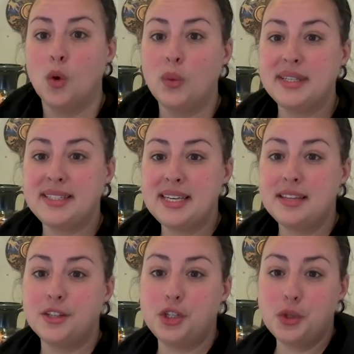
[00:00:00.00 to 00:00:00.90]
We
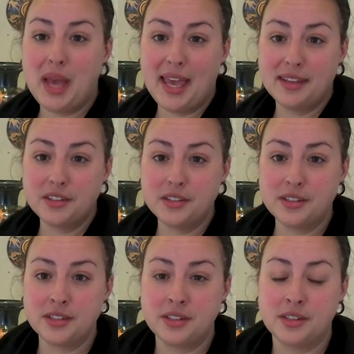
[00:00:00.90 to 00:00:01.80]
see the two
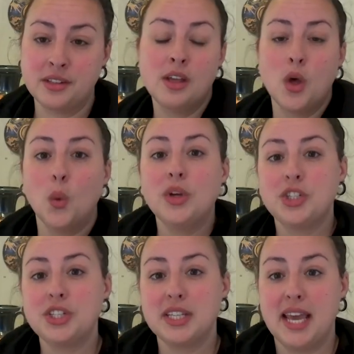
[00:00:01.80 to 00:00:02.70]
handles,
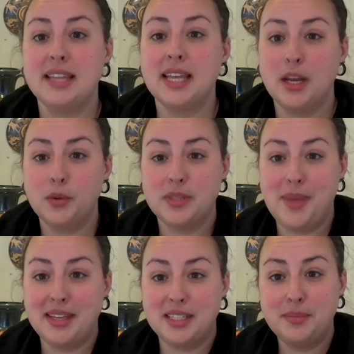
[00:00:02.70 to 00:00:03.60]
which indicate that it was
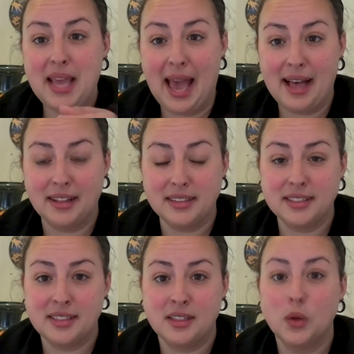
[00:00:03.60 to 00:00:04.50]
meant to be
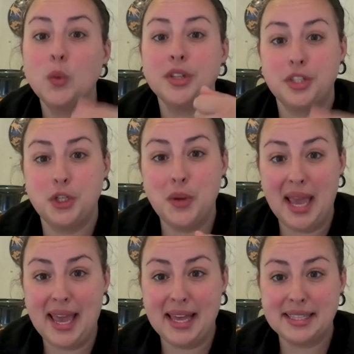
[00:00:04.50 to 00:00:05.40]
held with two
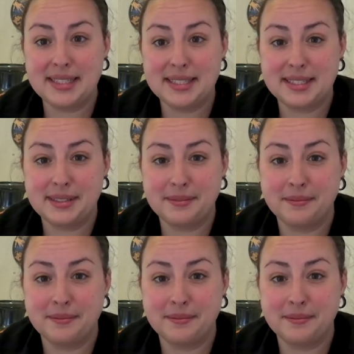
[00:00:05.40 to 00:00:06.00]
hands.